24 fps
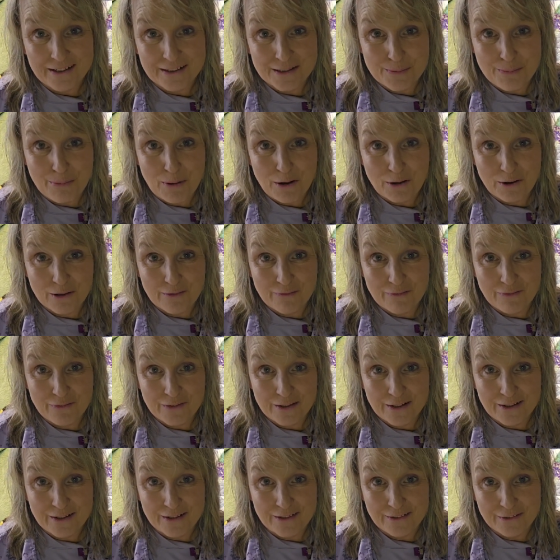It's part of
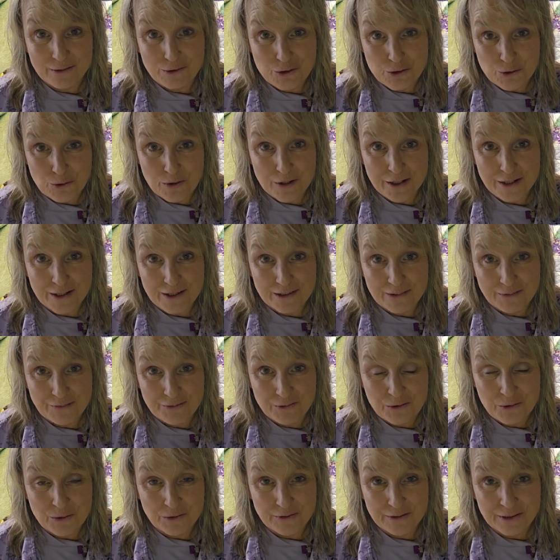the joy of
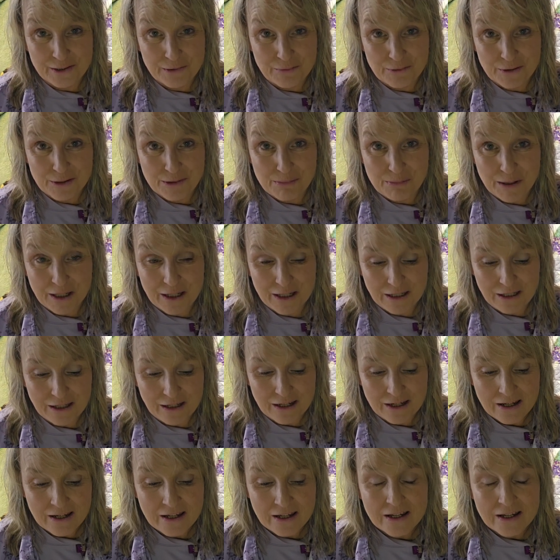quilting with Minky.